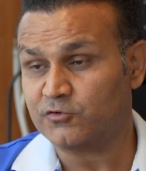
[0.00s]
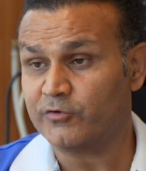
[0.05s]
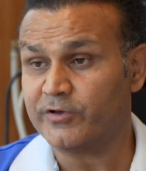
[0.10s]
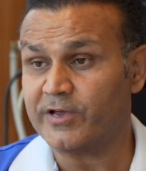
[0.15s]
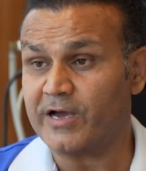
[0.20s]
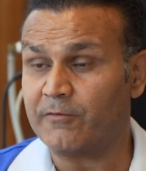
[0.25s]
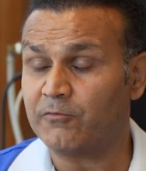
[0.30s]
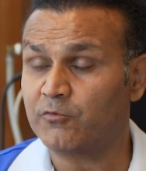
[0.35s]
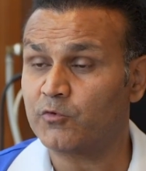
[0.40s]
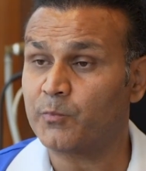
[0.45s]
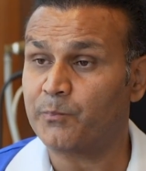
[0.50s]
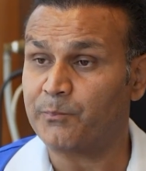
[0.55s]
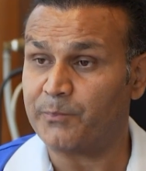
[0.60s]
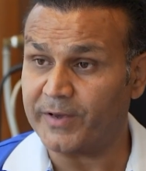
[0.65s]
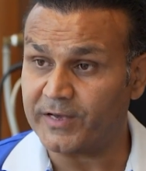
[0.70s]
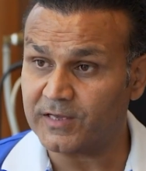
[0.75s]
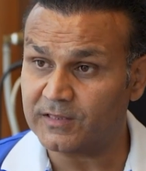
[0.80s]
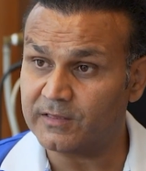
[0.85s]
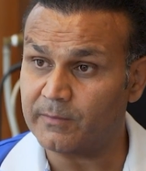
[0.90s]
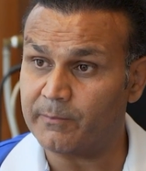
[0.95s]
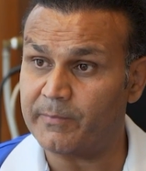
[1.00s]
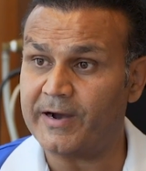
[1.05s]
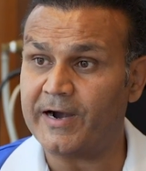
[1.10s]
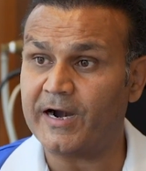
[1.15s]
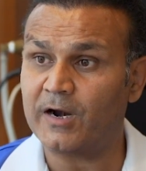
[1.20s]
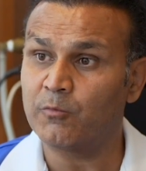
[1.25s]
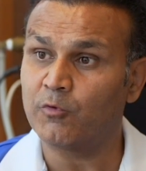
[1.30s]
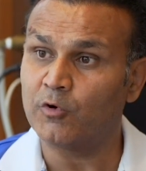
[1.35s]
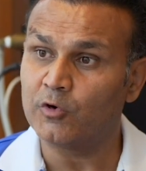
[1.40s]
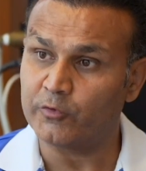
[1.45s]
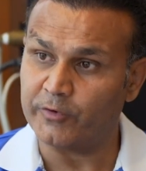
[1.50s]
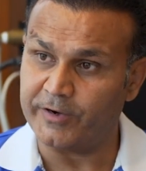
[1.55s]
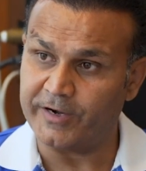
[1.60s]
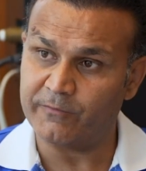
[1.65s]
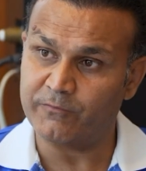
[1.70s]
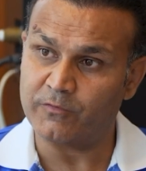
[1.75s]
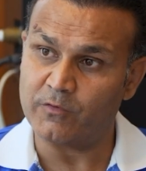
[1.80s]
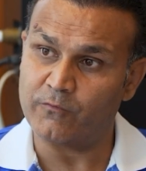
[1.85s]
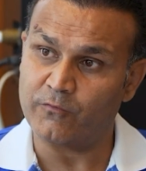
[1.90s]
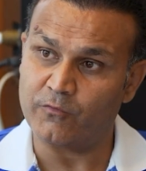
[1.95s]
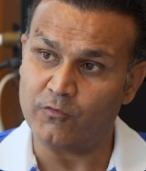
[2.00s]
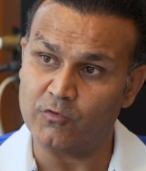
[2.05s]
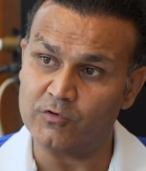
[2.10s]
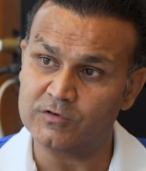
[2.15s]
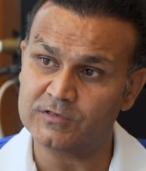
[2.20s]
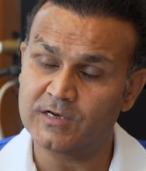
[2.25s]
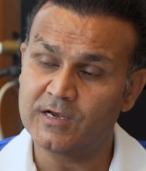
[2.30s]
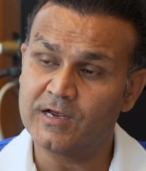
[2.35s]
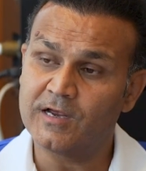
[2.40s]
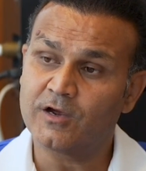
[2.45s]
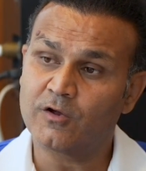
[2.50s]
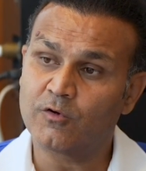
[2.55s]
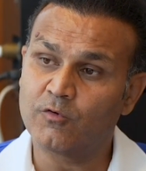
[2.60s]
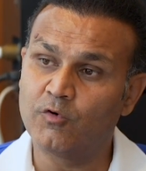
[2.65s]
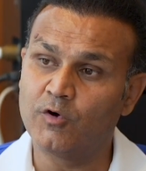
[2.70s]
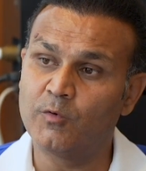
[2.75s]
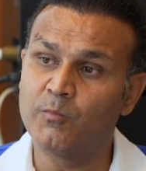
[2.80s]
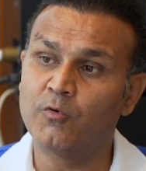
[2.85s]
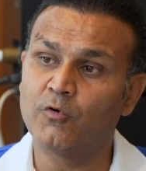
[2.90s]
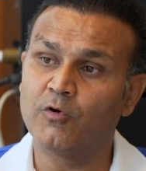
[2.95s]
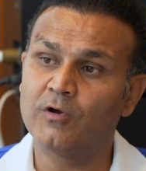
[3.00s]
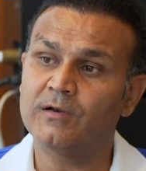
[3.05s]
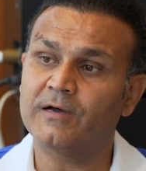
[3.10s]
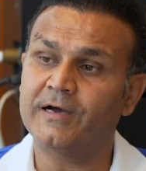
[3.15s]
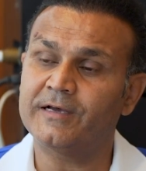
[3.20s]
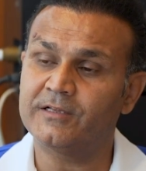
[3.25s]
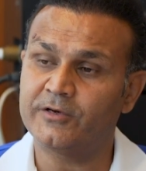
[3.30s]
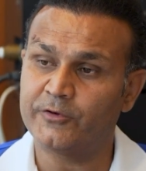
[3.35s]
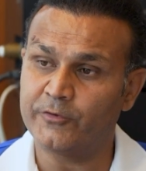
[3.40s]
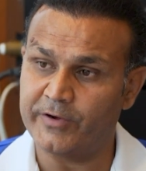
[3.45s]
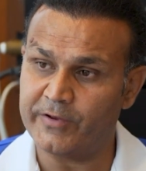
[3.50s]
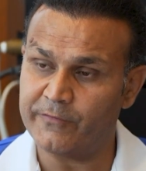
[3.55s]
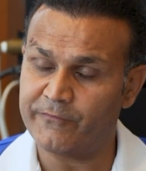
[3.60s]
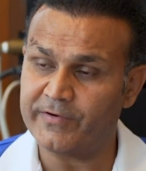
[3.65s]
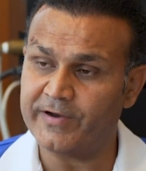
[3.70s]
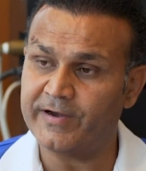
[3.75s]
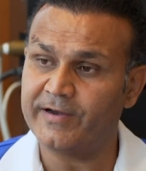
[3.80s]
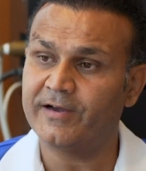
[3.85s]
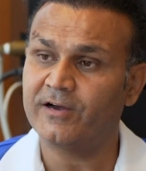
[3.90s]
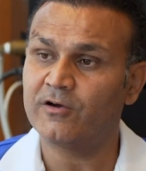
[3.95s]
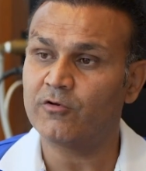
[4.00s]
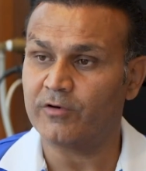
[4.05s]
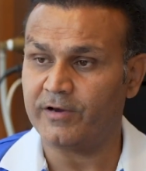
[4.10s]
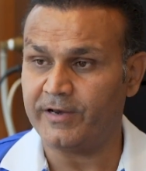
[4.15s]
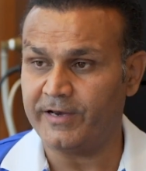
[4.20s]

So you have to pick the bad ball to hit for fours. Good ball, either you defend it or